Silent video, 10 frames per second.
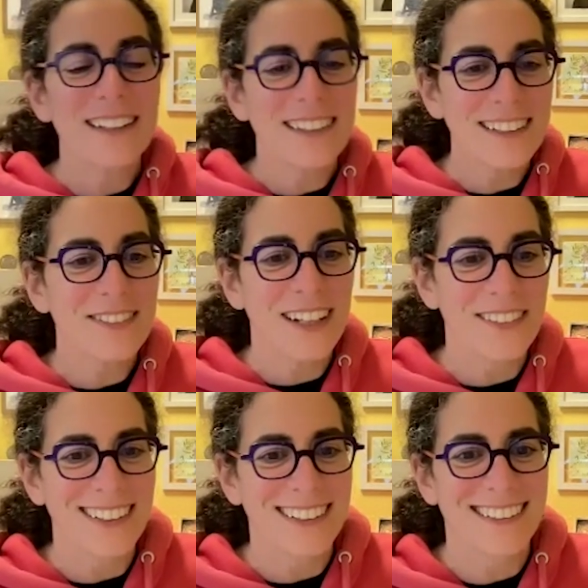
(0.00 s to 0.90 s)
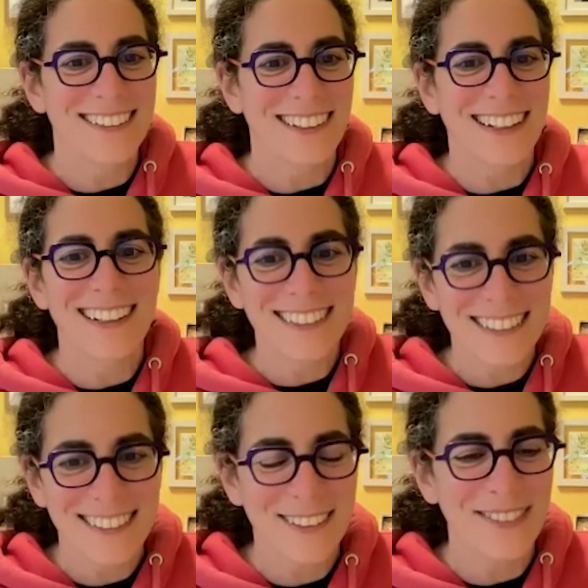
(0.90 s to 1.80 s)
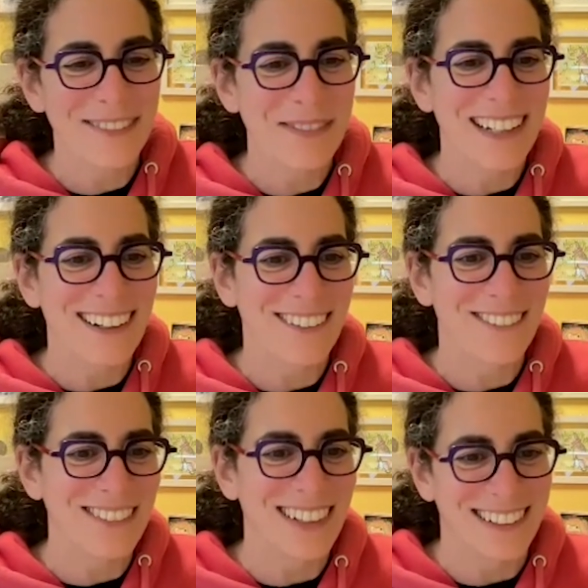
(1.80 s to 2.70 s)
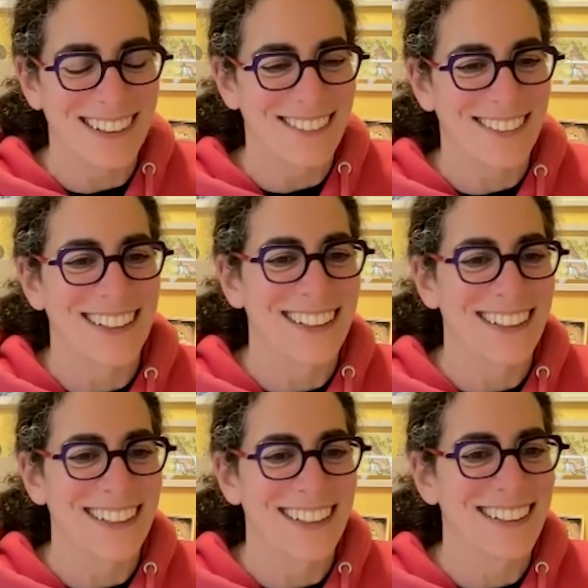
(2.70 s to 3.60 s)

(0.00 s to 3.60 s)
think that's why I wanted to do it, because I just want to make art about my dog, really.